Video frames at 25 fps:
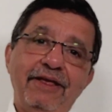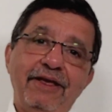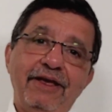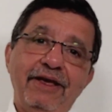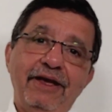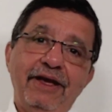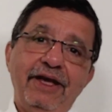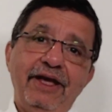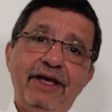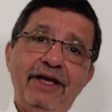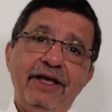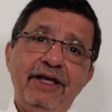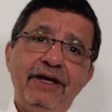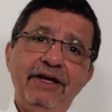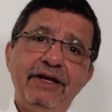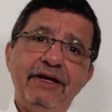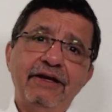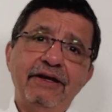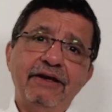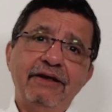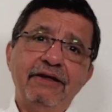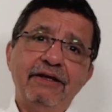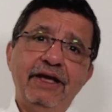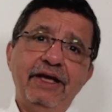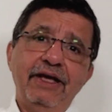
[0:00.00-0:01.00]
And
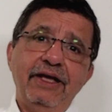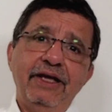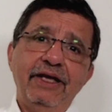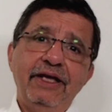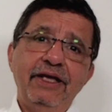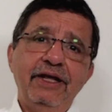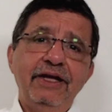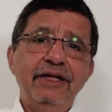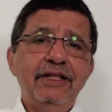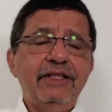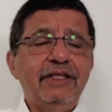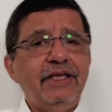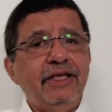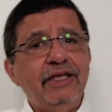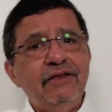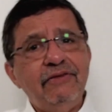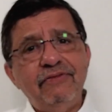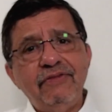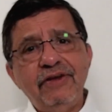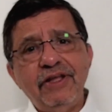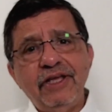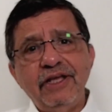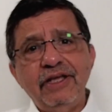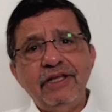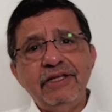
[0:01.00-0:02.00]
in the
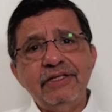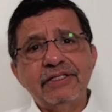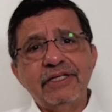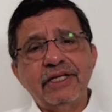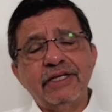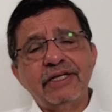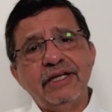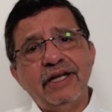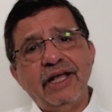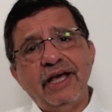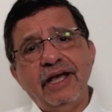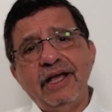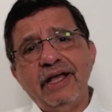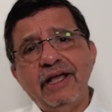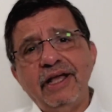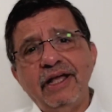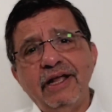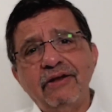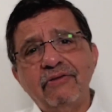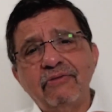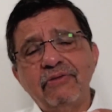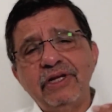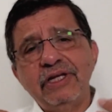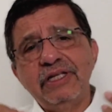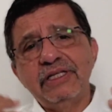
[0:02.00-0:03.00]
evenings, at
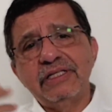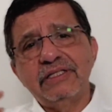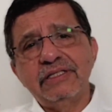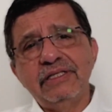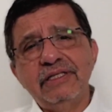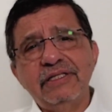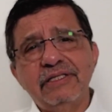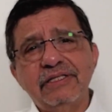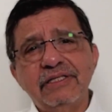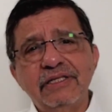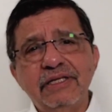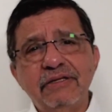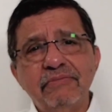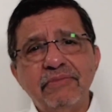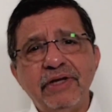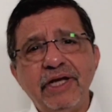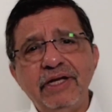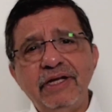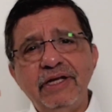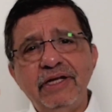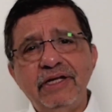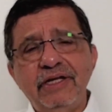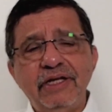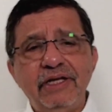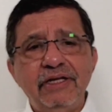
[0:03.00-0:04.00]
night, when he sits in
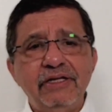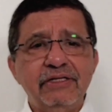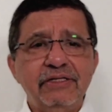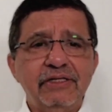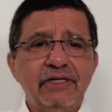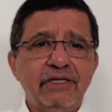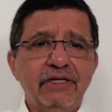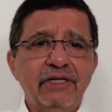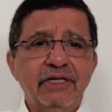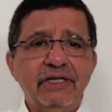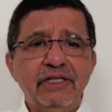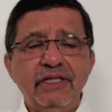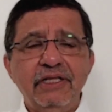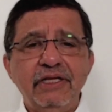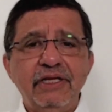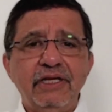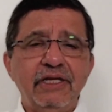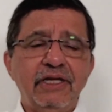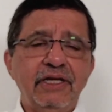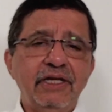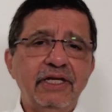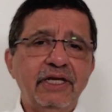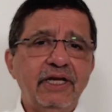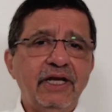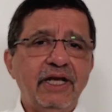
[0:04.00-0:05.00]
meditation in the
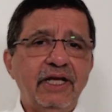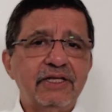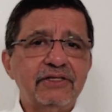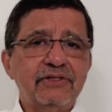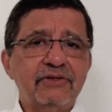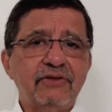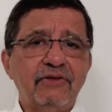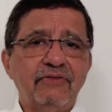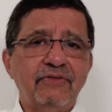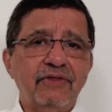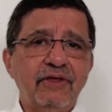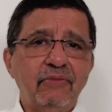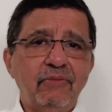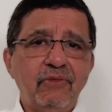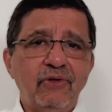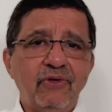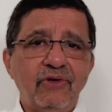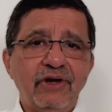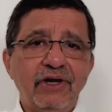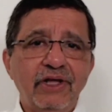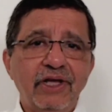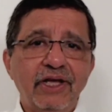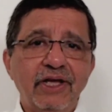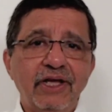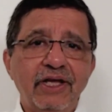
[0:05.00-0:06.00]
early hours of the
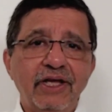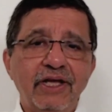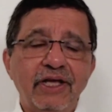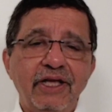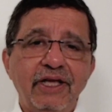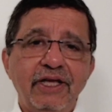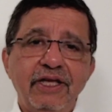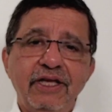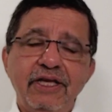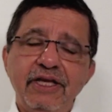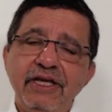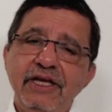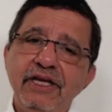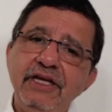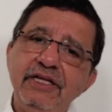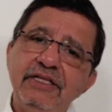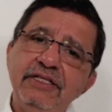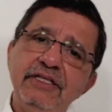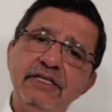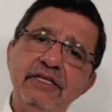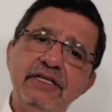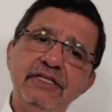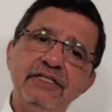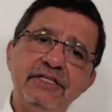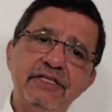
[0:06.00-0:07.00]
morning, he
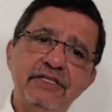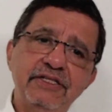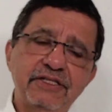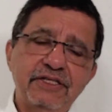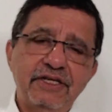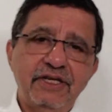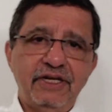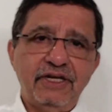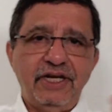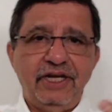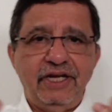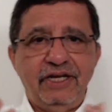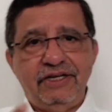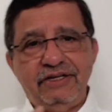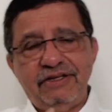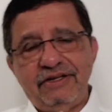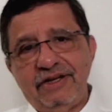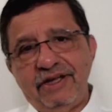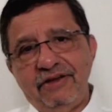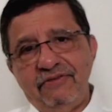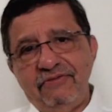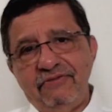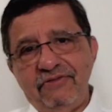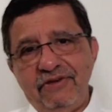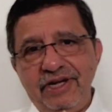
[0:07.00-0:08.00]
sees his Creator
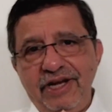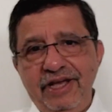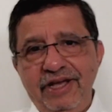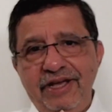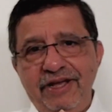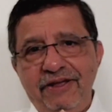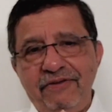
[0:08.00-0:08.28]
every day.